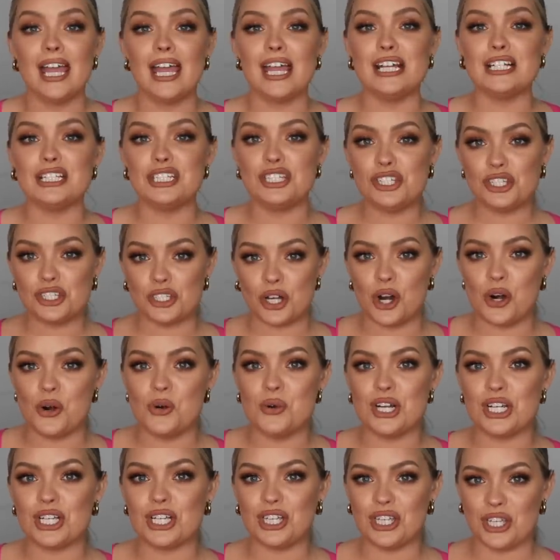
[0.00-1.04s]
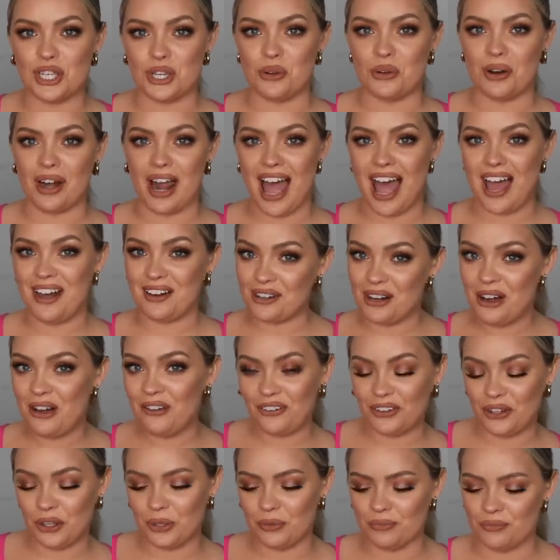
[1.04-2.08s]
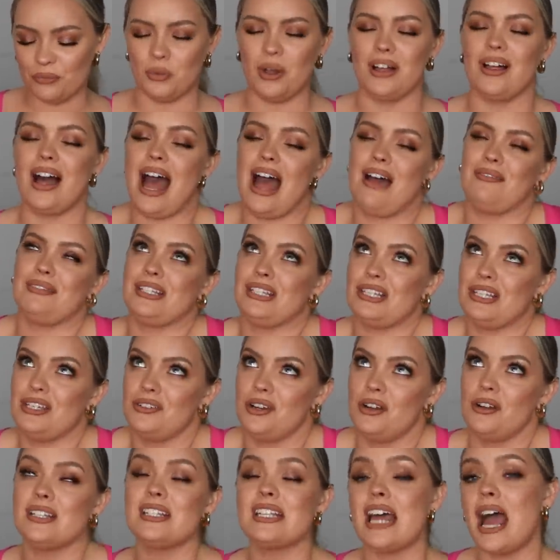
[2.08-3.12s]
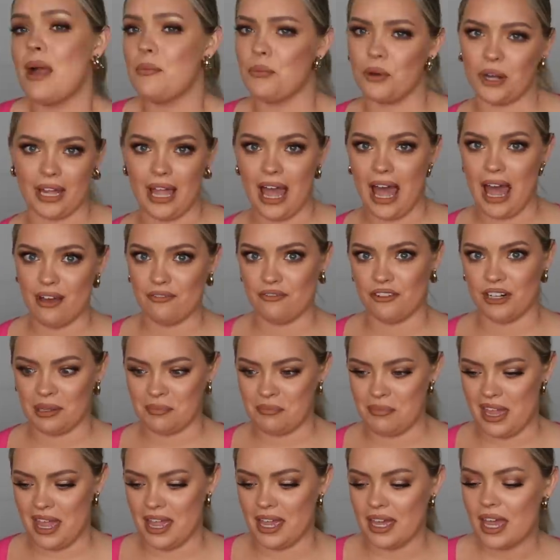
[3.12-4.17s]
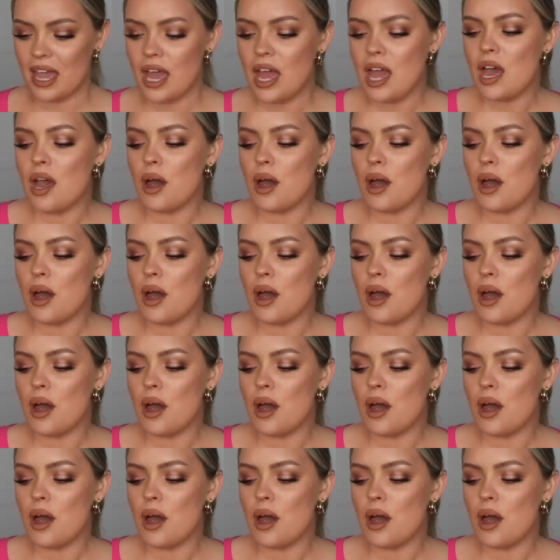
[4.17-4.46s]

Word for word: It's so cute. I don't know if you, well, obviously you noticed I'm wearing hot freaking pink,